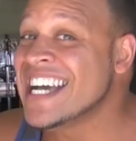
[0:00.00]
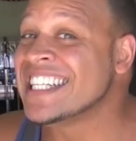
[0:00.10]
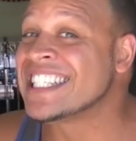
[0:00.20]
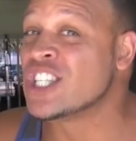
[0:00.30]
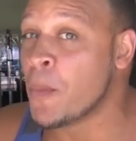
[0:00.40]

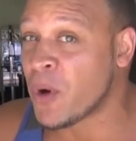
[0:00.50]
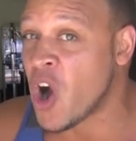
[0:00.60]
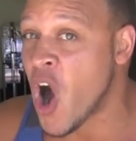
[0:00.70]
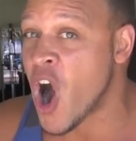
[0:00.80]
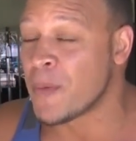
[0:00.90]
It's
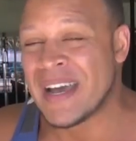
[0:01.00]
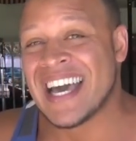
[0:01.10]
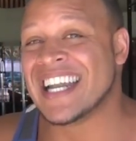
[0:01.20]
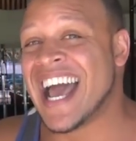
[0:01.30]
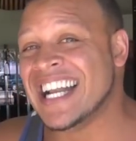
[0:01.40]

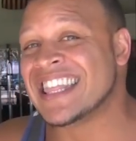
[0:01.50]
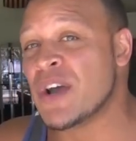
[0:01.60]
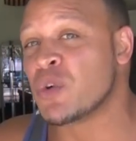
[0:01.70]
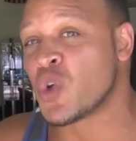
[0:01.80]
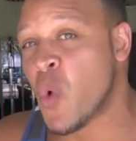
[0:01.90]
supercarb. And
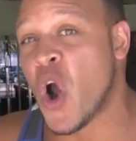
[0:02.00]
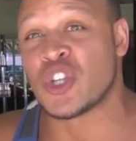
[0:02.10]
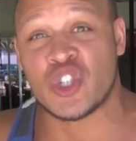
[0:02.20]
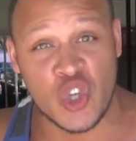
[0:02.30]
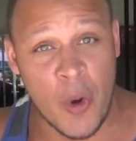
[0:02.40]
anything with the
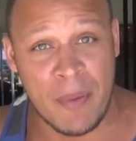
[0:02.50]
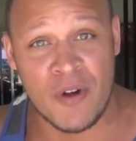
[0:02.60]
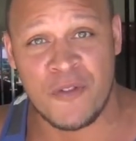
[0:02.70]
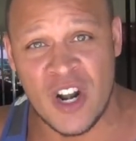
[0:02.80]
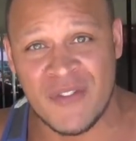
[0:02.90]
word super
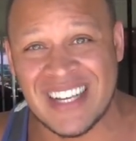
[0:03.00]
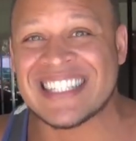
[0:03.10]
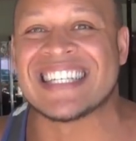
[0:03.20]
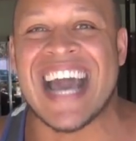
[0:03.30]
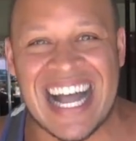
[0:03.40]
in front of
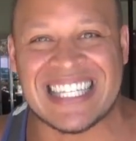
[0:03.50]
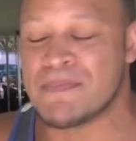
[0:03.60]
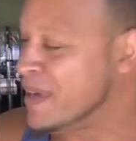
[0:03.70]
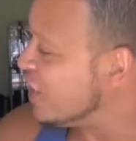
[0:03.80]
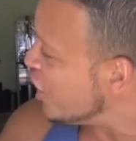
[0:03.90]
it's got
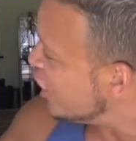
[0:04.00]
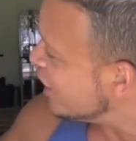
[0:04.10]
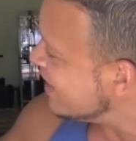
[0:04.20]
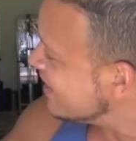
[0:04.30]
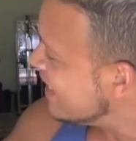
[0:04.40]
to be good.